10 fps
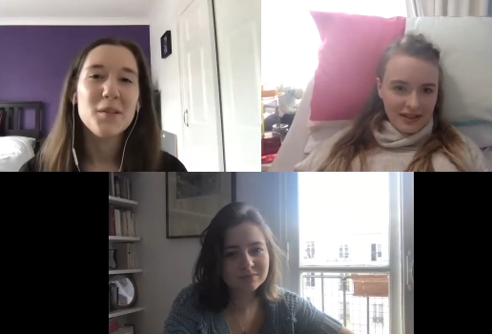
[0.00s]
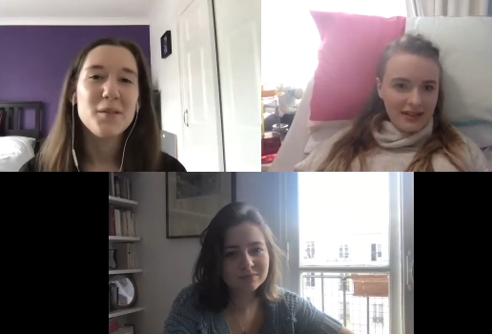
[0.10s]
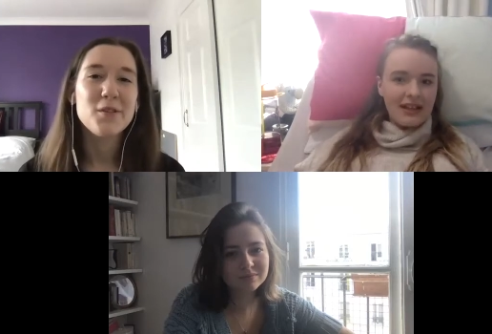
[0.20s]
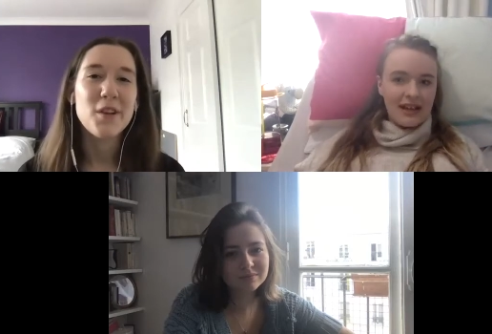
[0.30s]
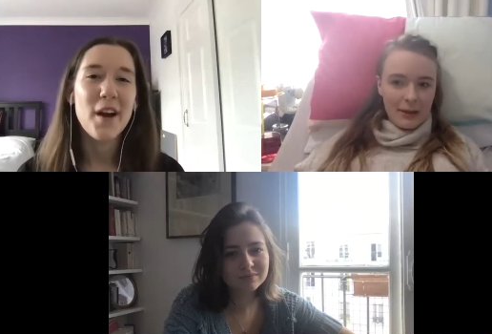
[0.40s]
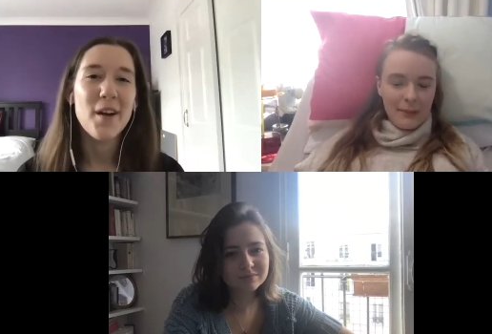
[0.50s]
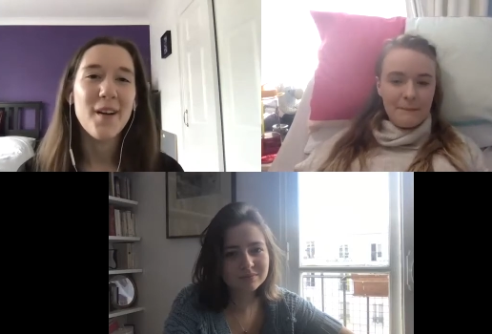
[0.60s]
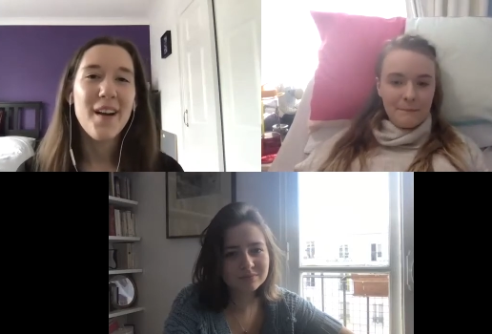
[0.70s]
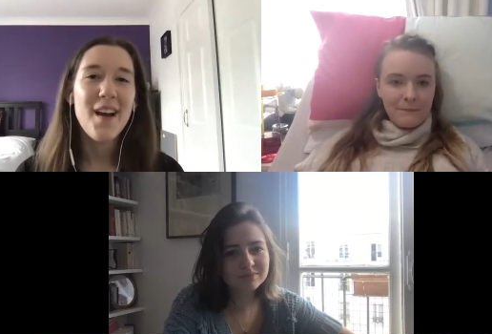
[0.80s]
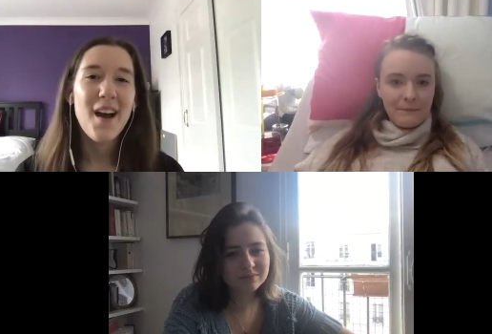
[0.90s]
Speaker 1: so yeah.
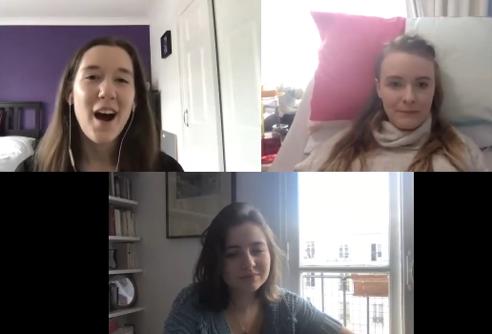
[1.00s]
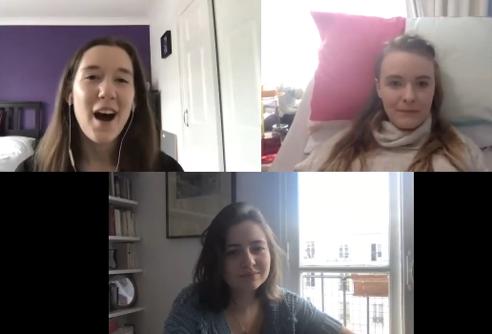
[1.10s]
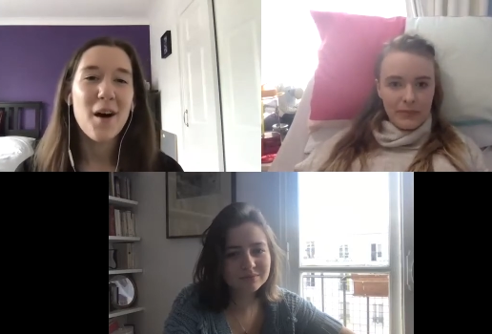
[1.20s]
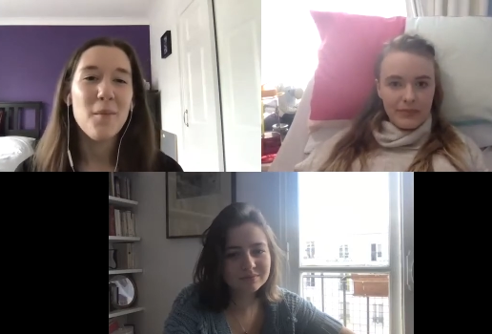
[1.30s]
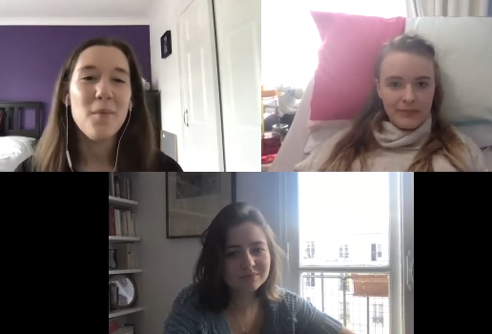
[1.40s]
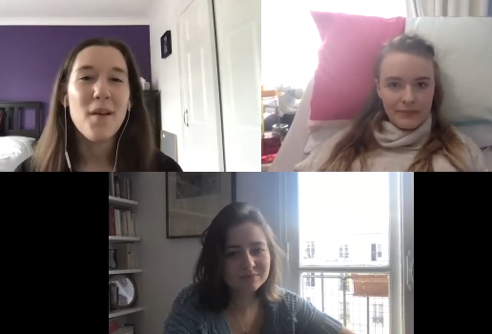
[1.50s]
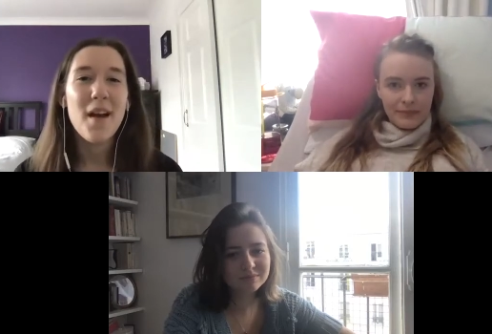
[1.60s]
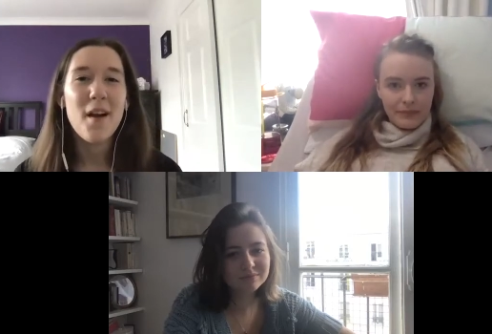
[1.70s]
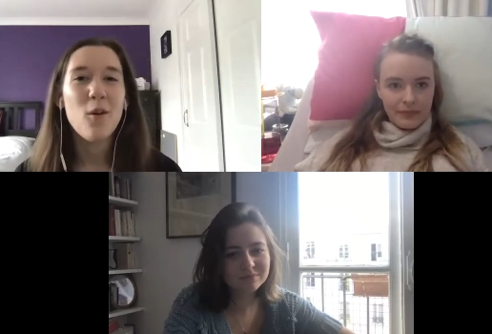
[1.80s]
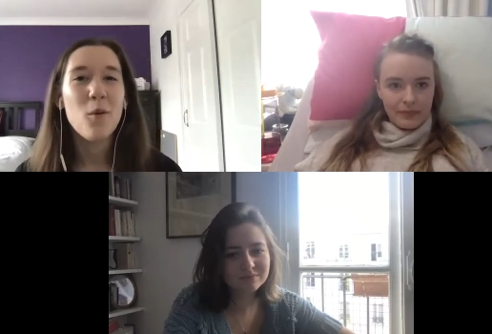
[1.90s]
um
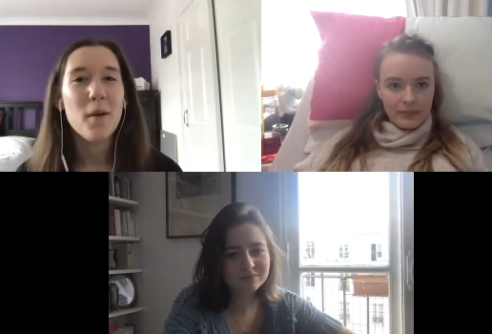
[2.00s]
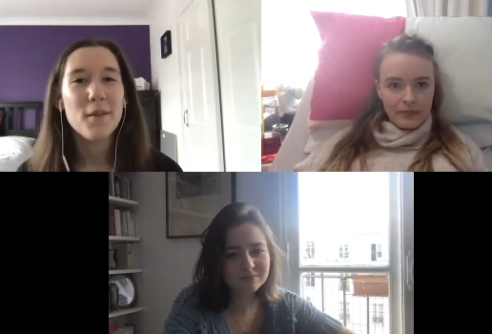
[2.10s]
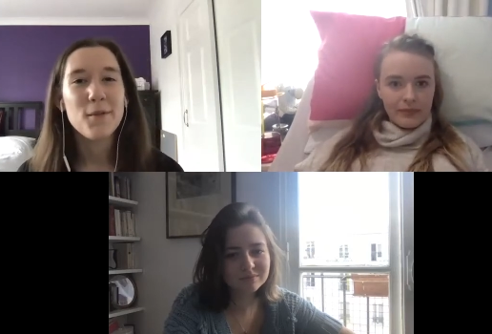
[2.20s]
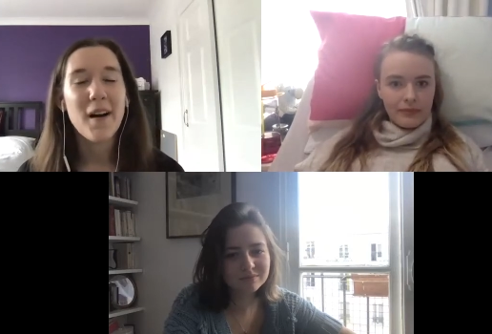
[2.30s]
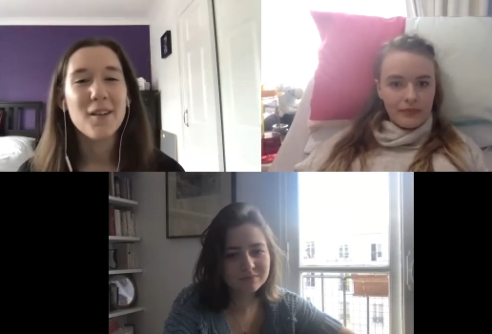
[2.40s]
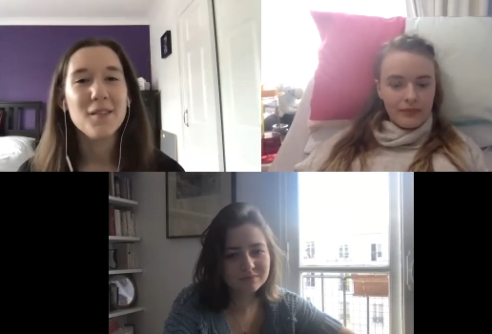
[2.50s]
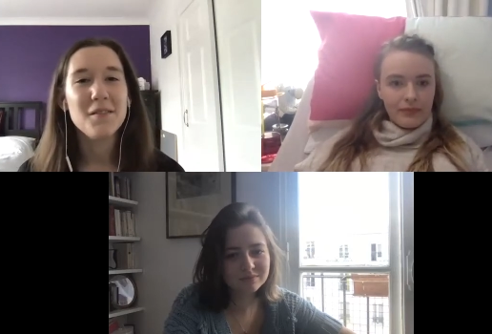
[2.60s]
it almost felt